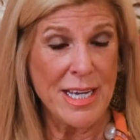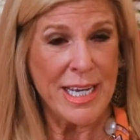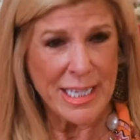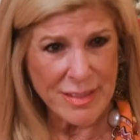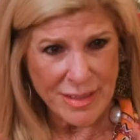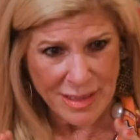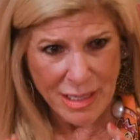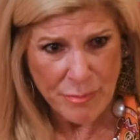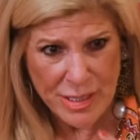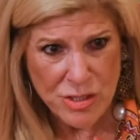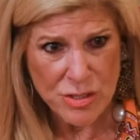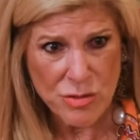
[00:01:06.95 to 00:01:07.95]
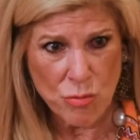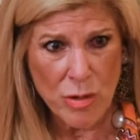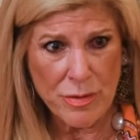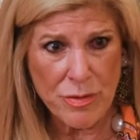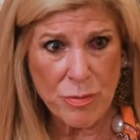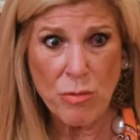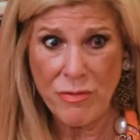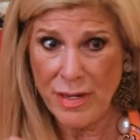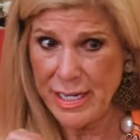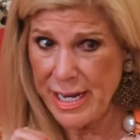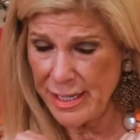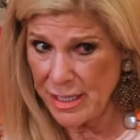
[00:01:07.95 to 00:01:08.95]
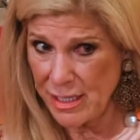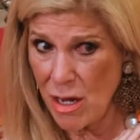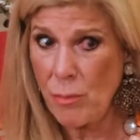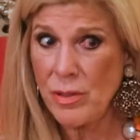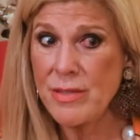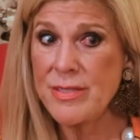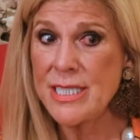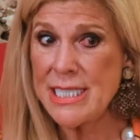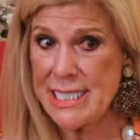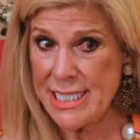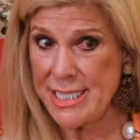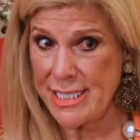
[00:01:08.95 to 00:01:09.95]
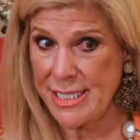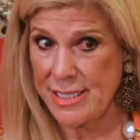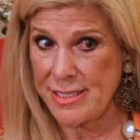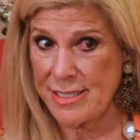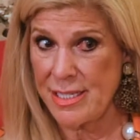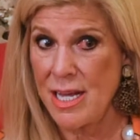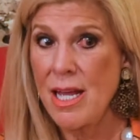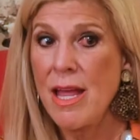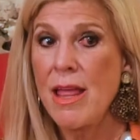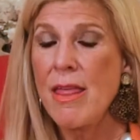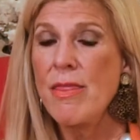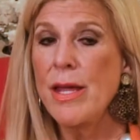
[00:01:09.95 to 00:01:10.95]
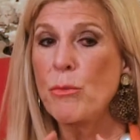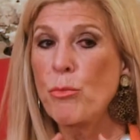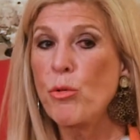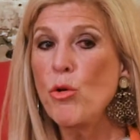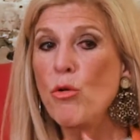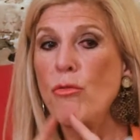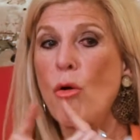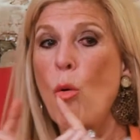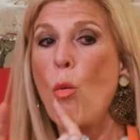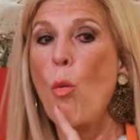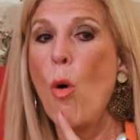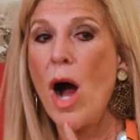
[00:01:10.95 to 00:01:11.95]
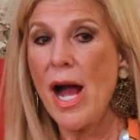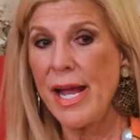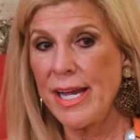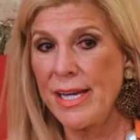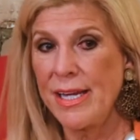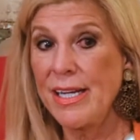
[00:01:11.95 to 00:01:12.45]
And let me just run through, if I can, a couple of statistics that prove why.